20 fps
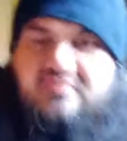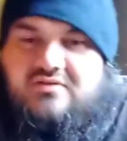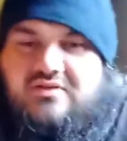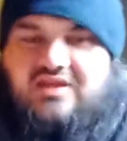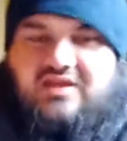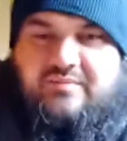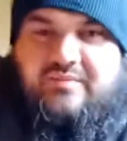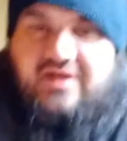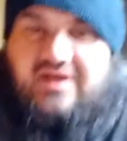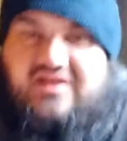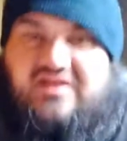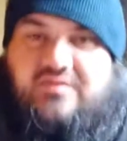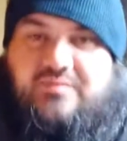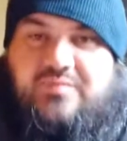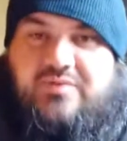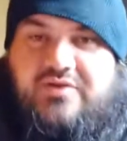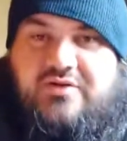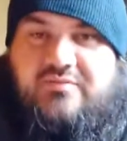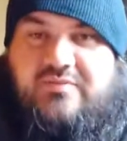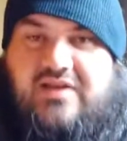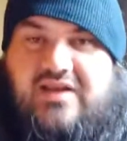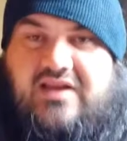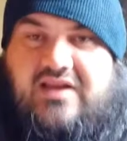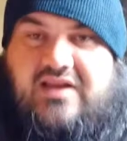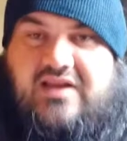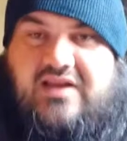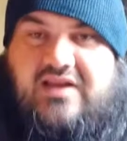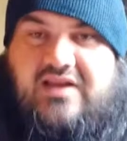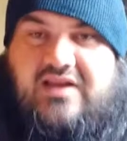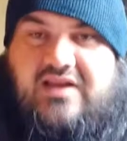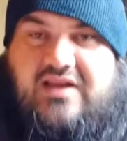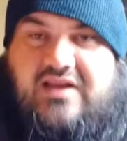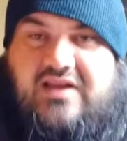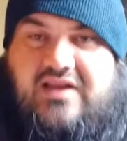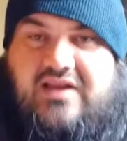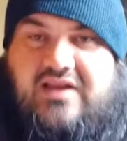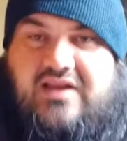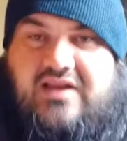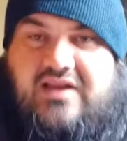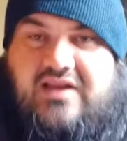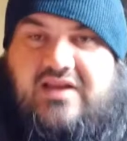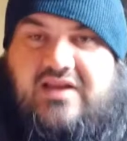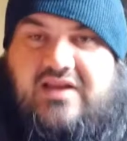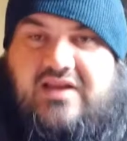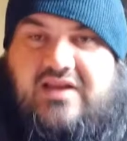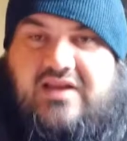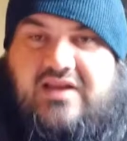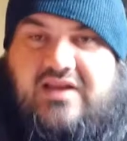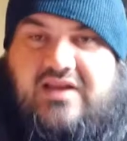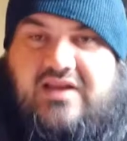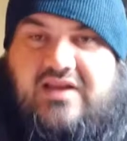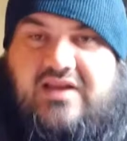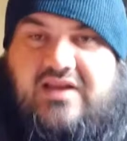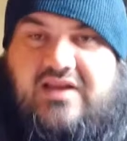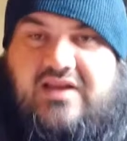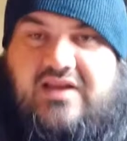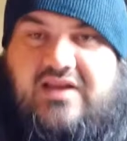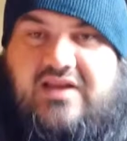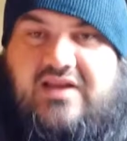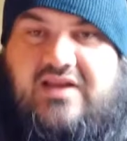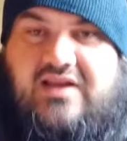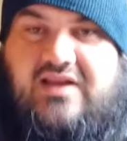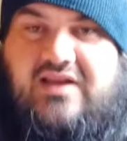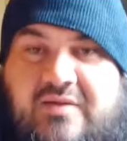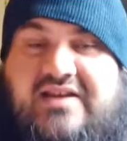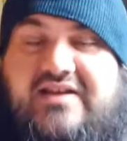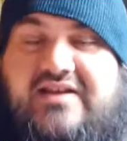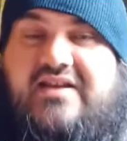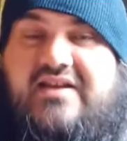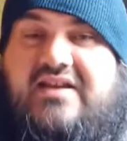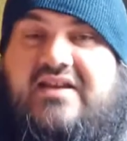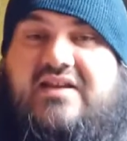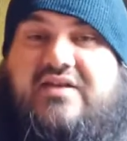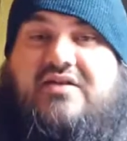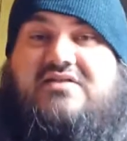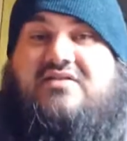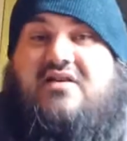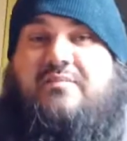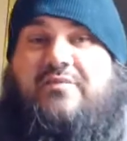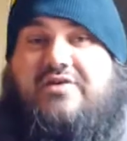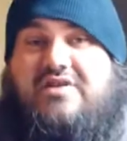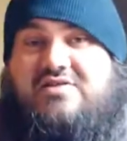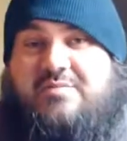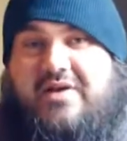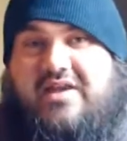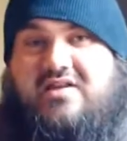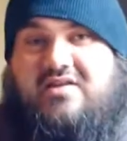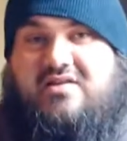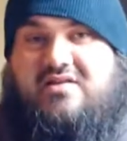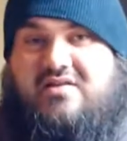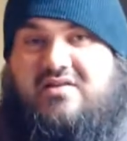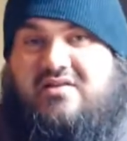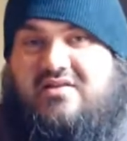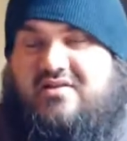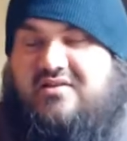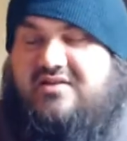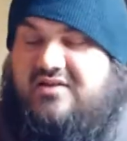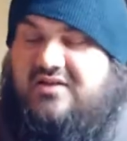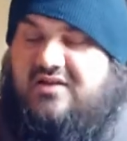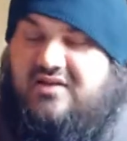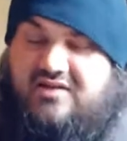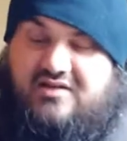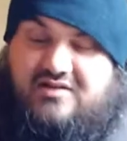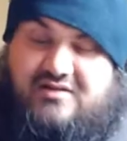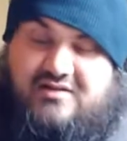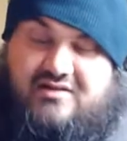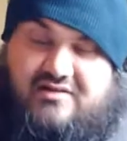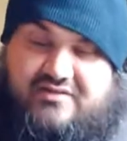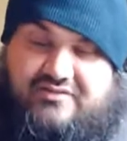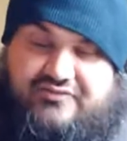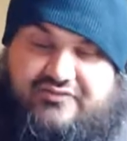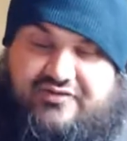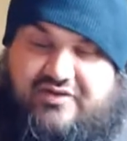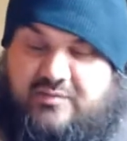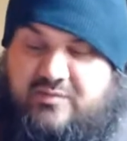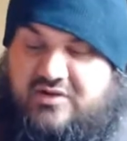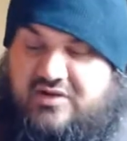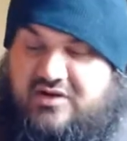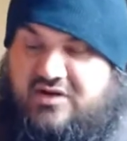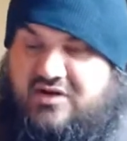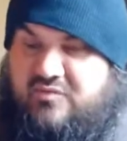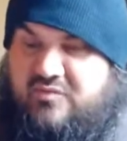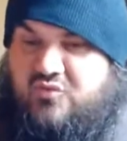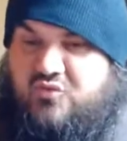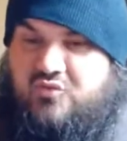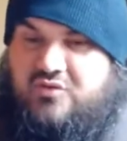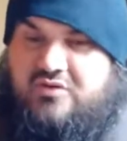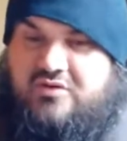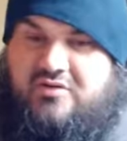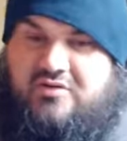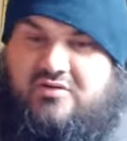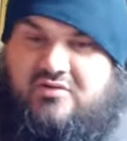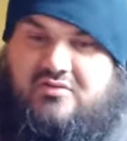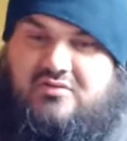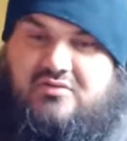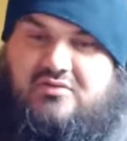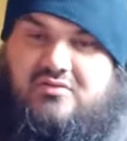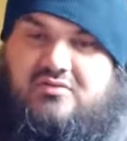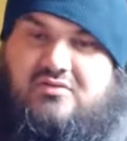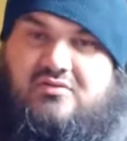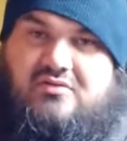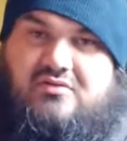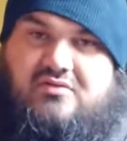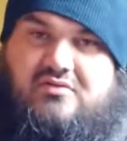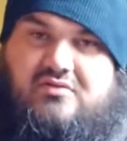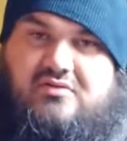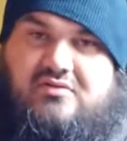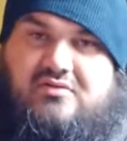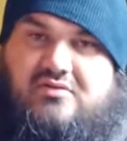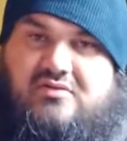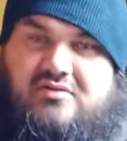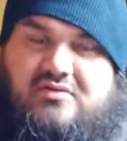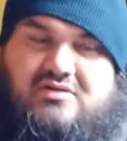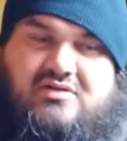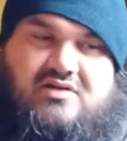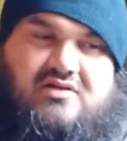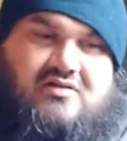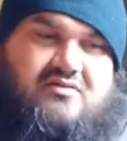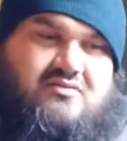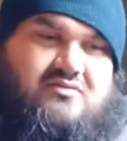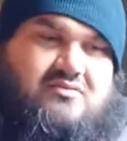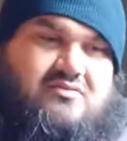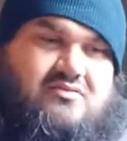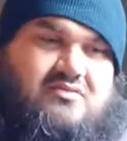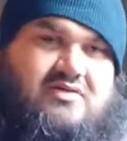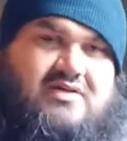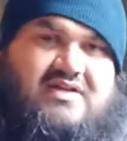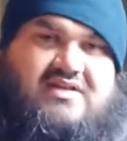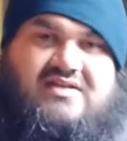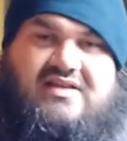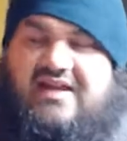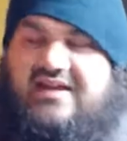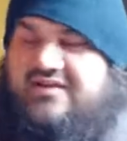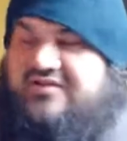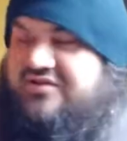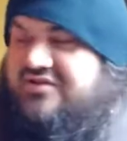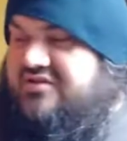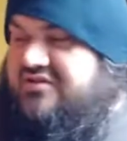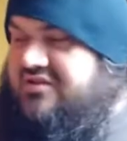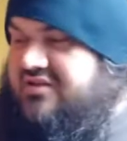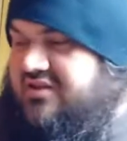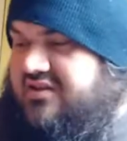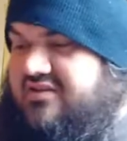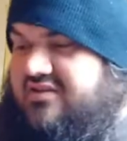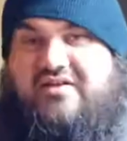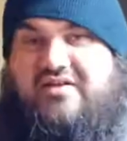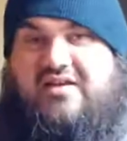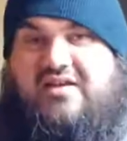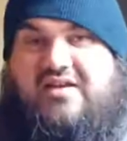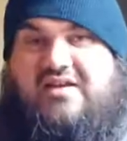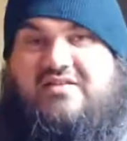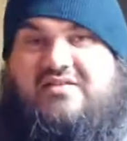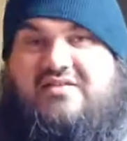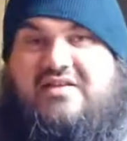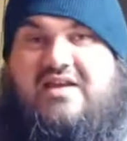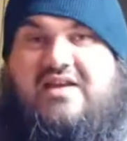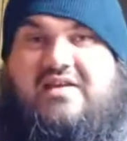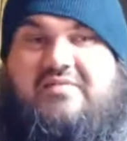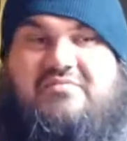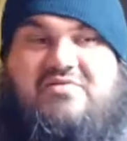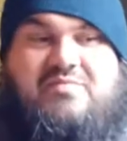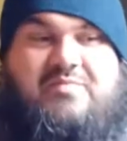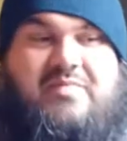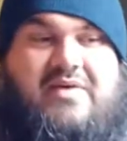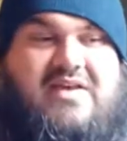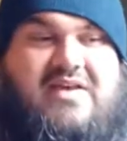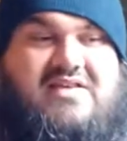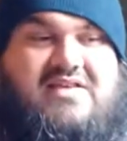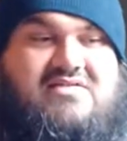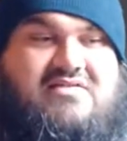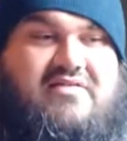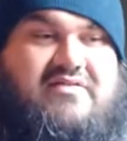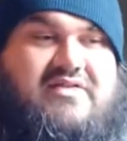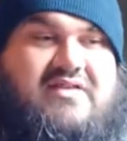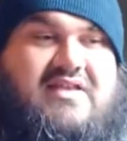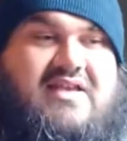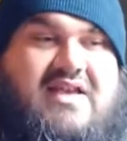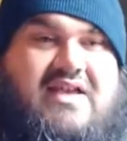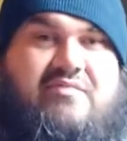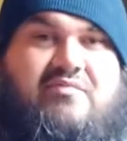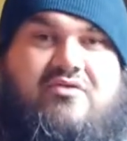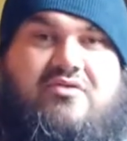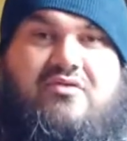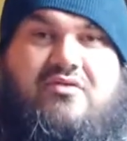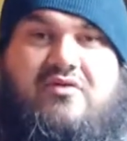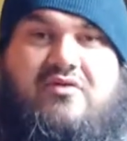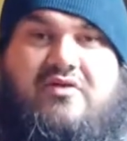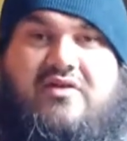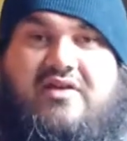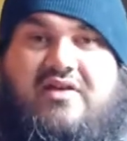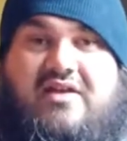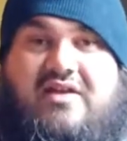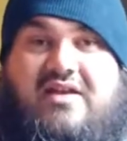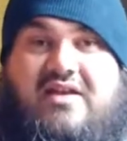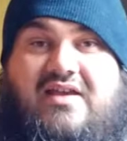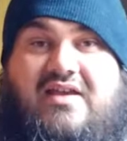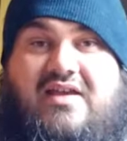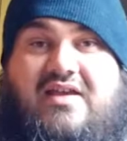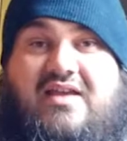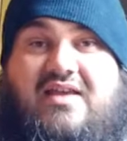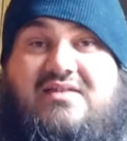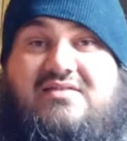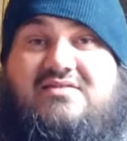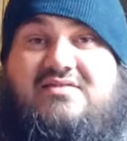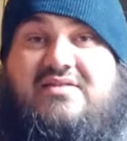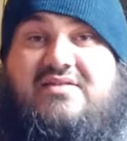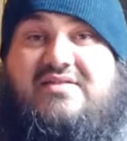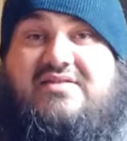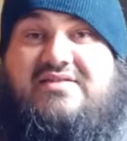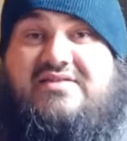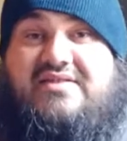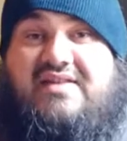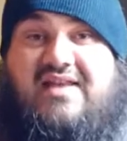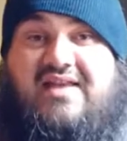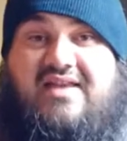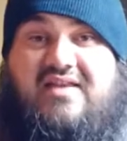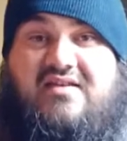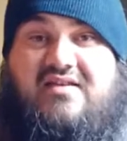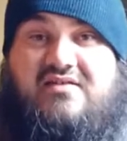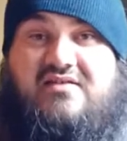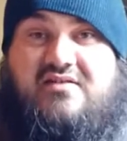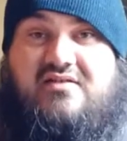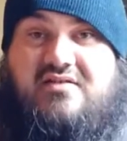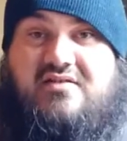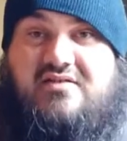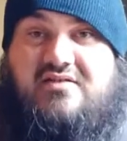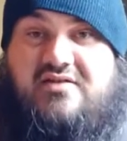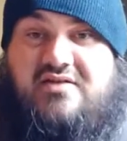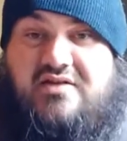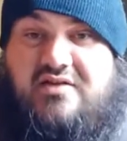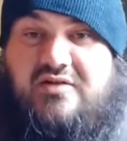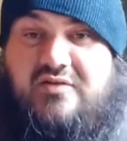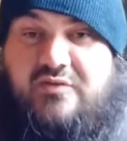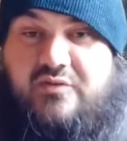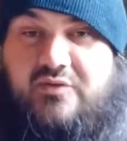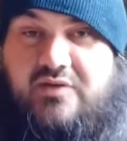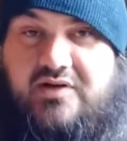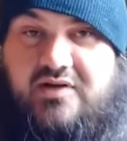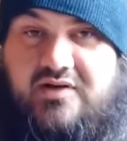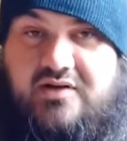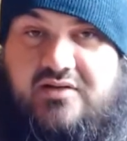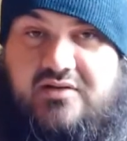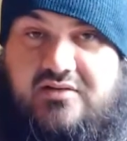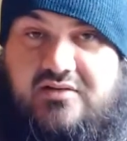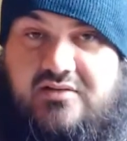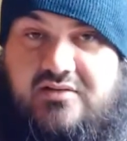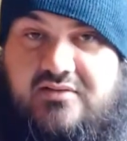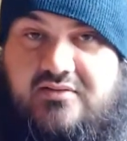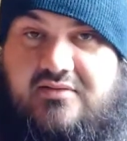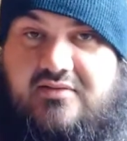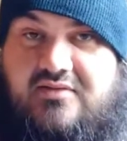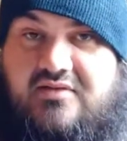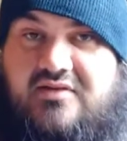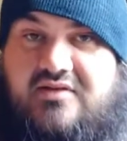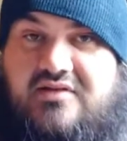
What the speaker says: Yeah, my laptop has decided that it does not participate in streaming anymore. So it's kind of just sitting here, taking up space on the table as a stand to